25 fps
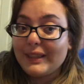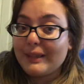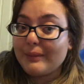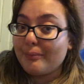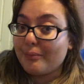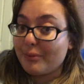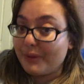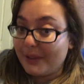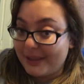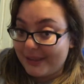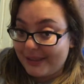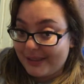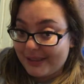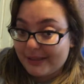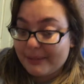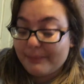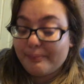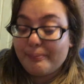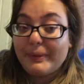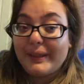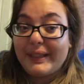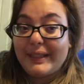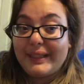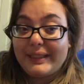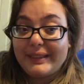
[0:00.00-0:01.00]
Embrace the
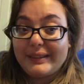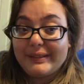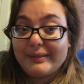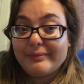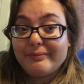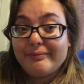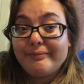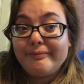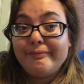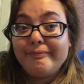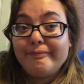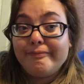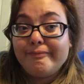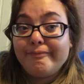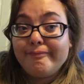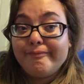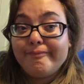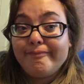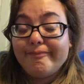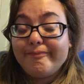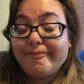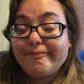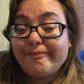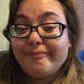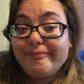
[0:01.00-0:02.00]
pain.
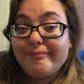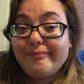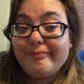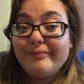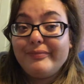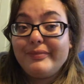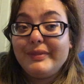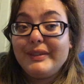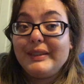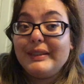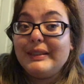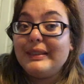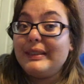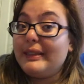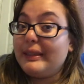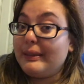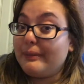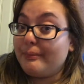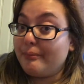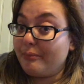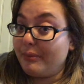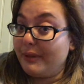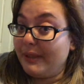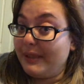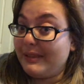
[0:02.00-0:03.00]

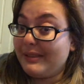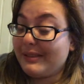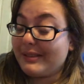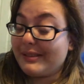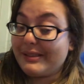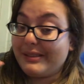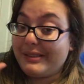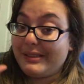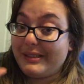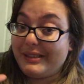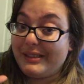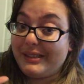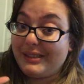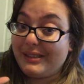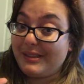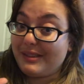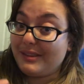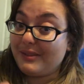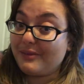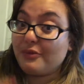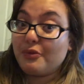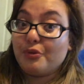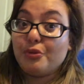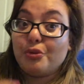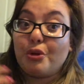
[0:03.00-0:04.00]
Embrace the tears
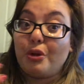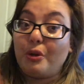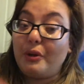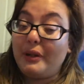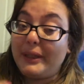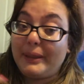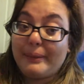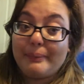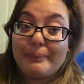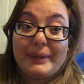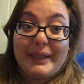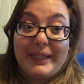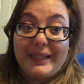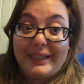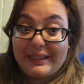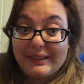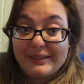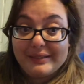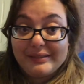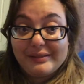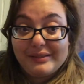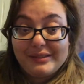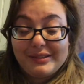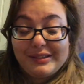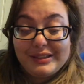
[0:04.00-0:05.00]
of growing
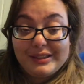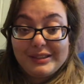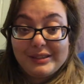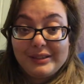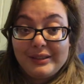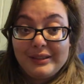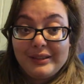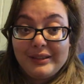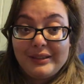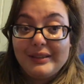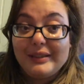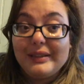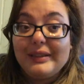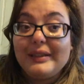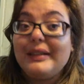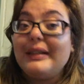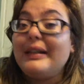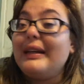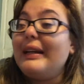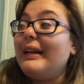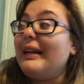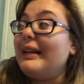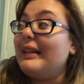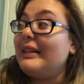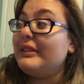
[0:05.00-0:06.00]
pains.
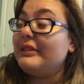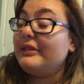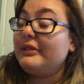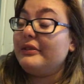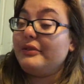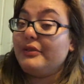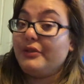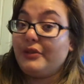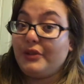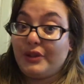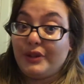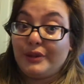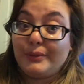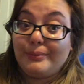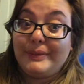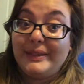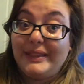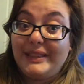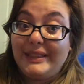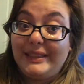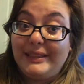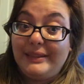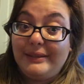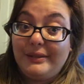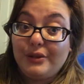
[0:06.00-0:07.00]
And to
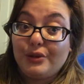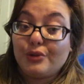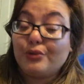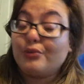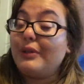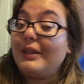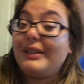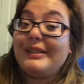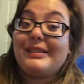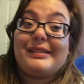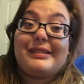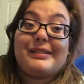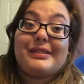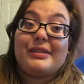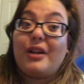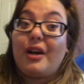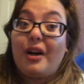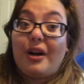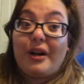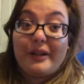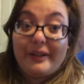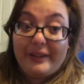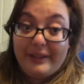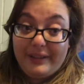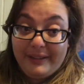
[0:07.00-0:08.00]
me, trust
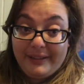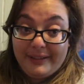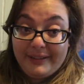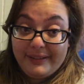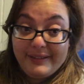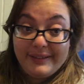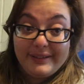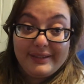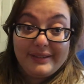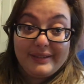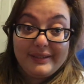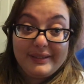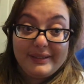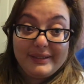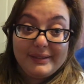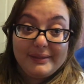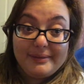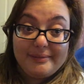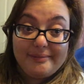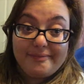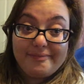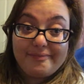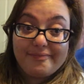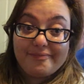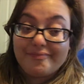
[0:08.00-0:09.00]
God.
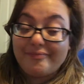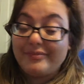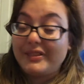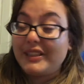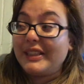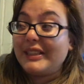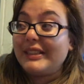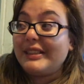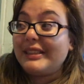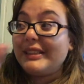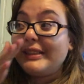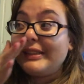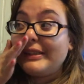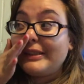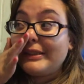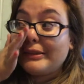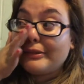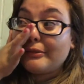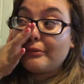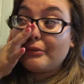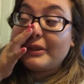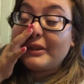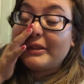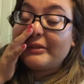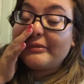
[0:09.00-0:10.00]
Because he's
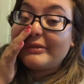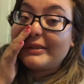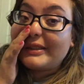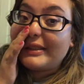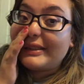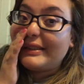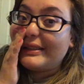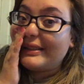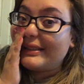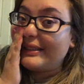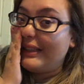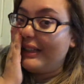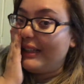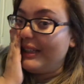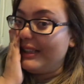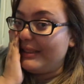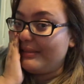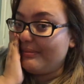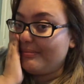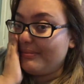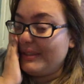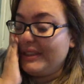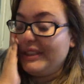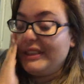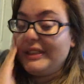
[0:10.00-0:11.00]
the one who's gonna guide
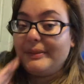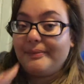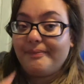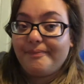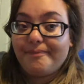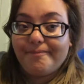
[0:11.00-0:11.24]
me.